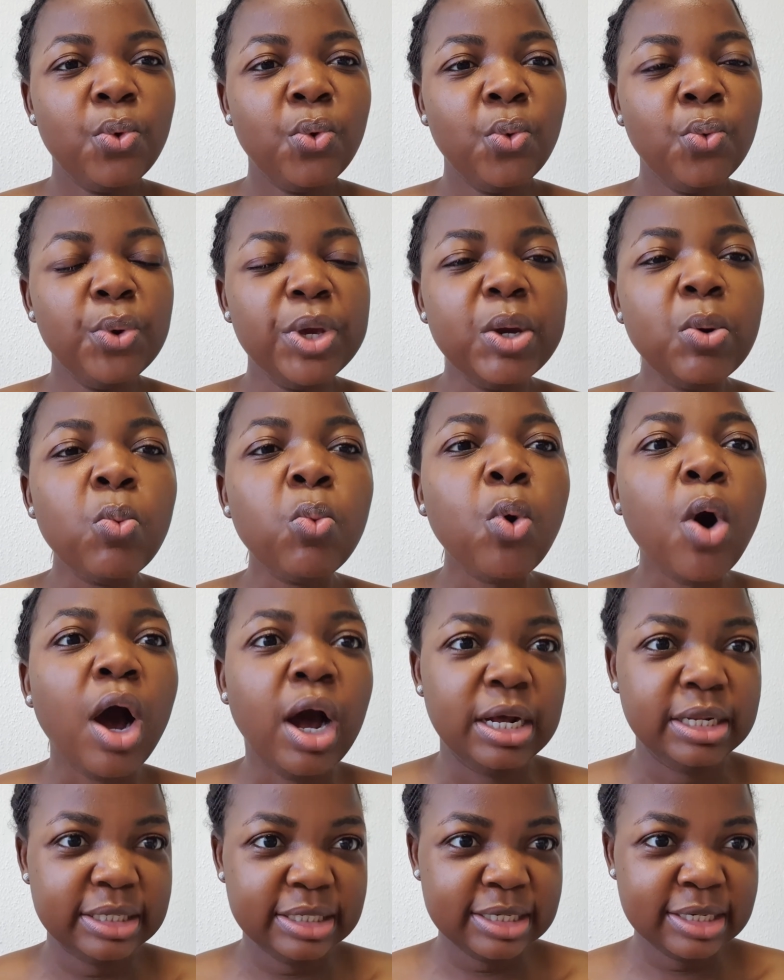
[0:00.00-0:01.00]
we
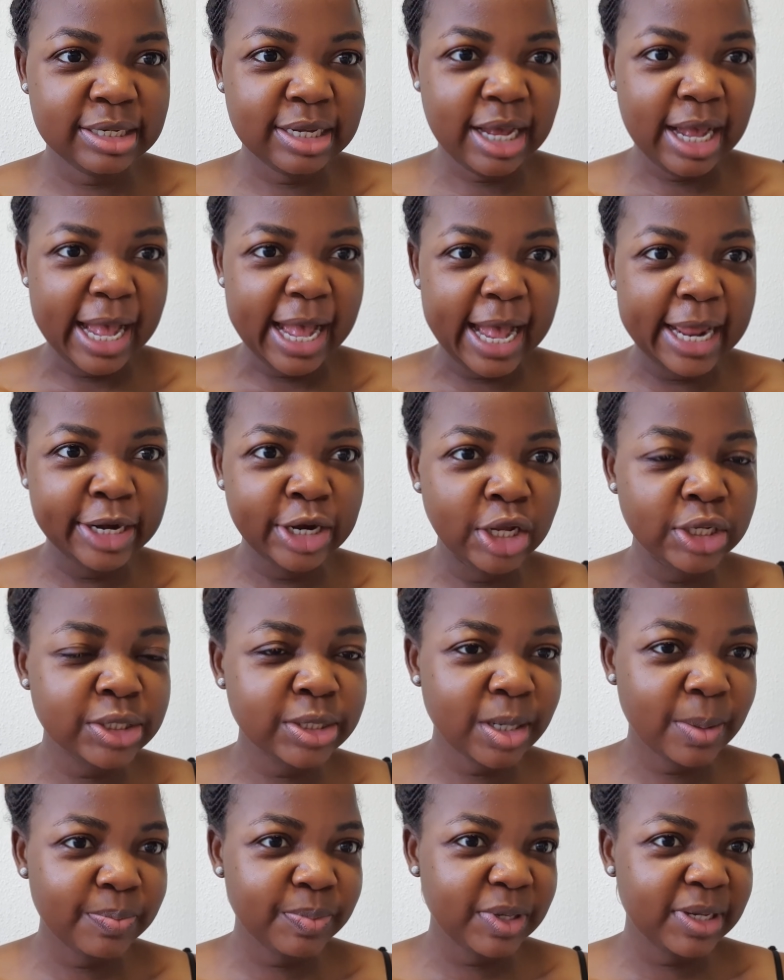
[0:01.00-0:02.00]
want and not
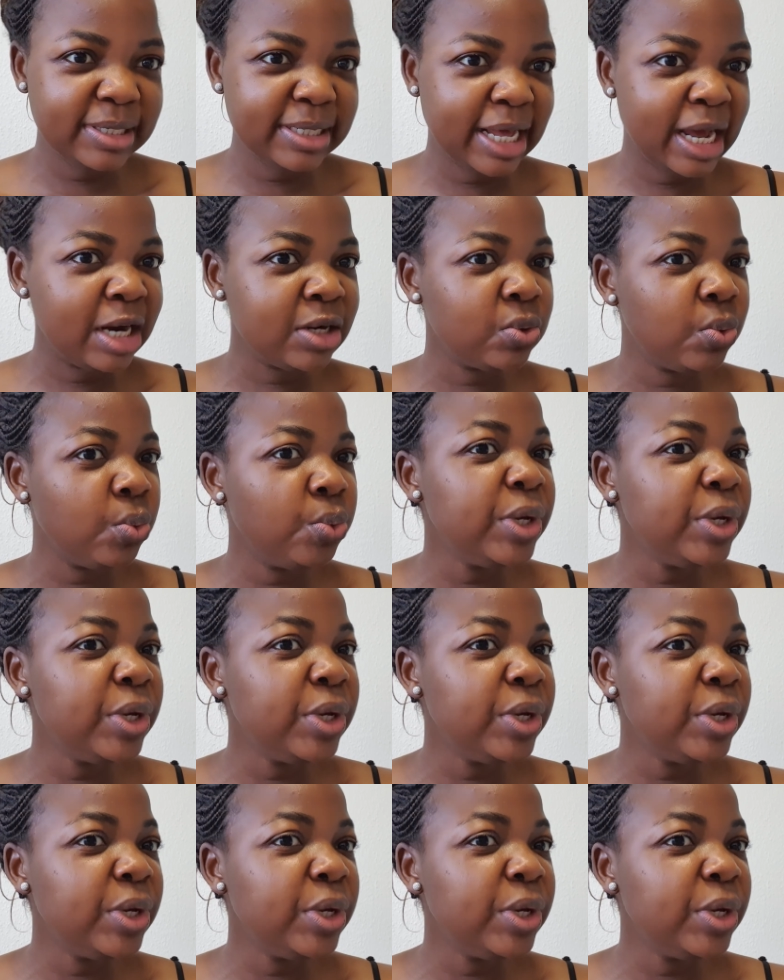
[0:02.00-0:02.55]
something that